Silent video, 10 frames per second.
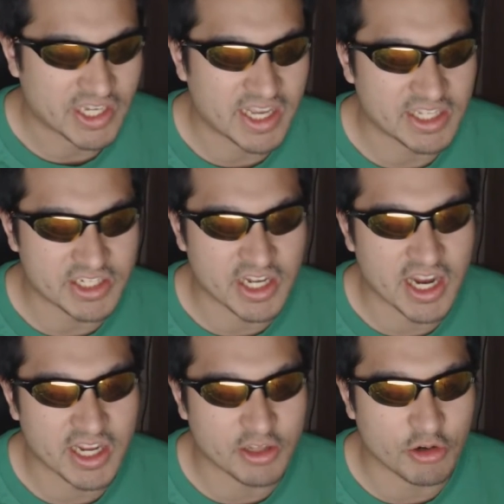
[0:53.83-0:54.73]
get
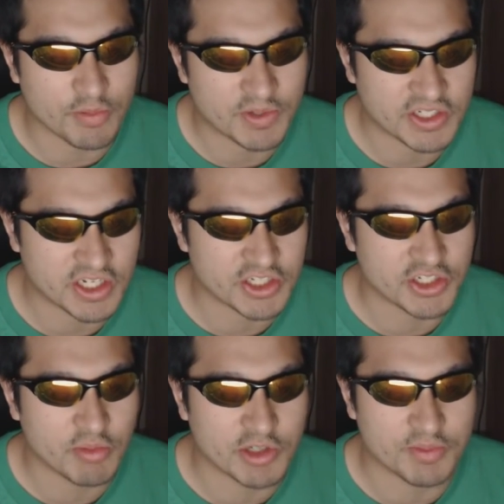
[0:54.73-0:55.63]
inside or possess
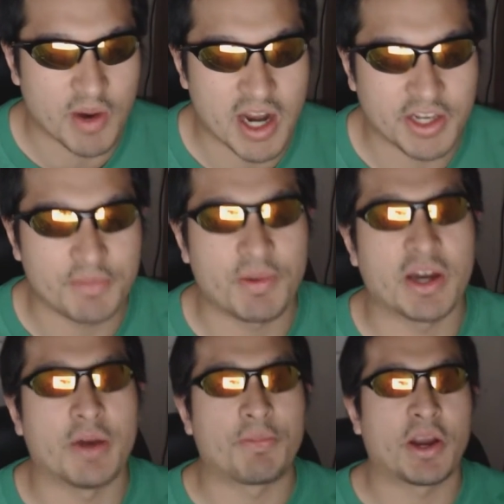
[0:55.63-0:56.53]
someone's body,
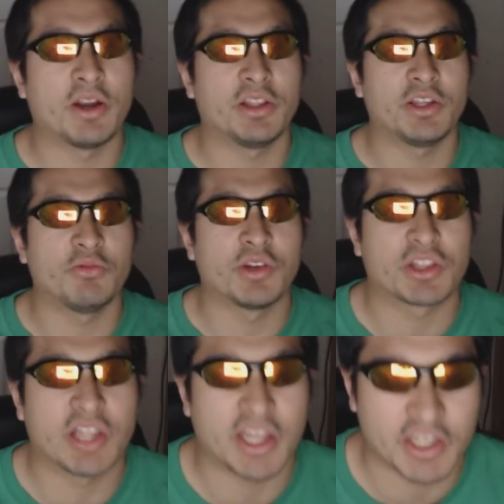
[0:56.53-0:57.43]
but apparently
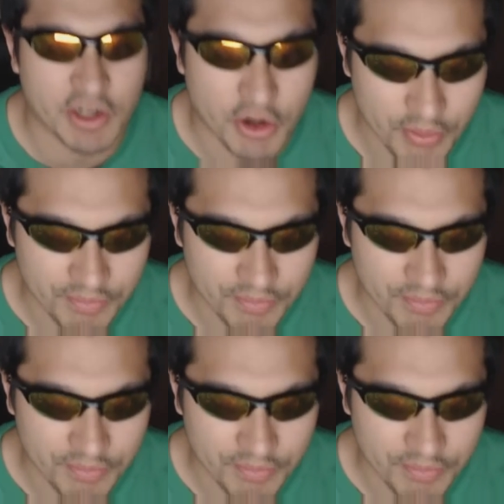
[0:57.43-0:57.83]
with like